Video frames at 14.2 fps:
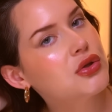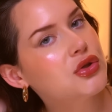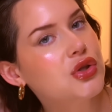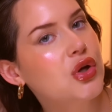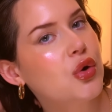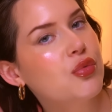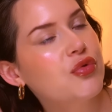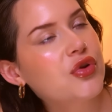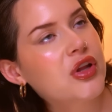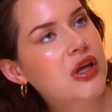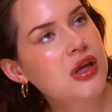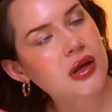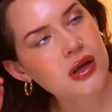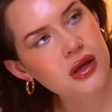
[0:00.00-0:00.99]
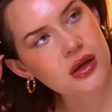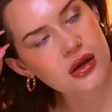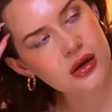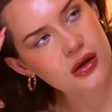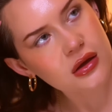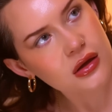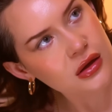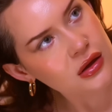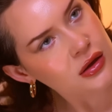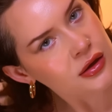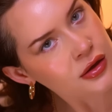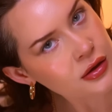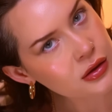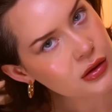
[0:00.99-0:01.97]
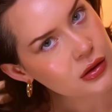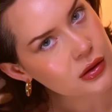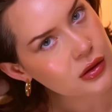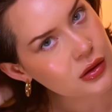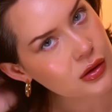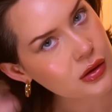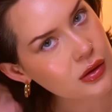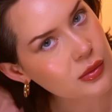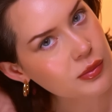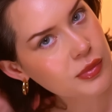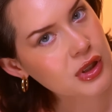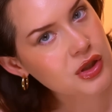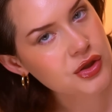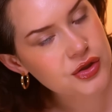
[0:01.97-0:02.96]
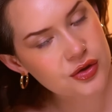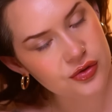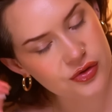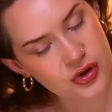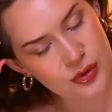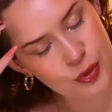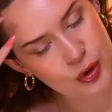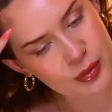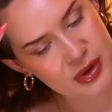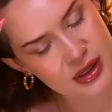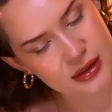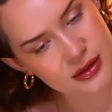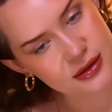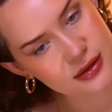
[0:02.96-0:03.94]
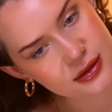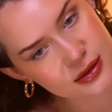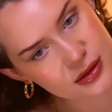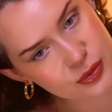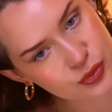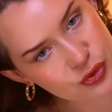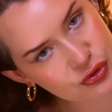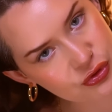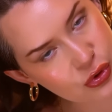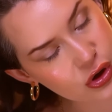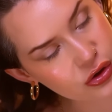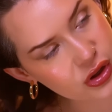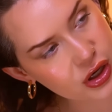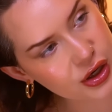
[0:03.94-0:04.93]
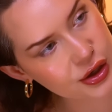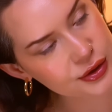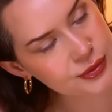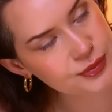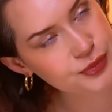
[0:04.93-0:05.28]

Should hopefully be just a few more months before they're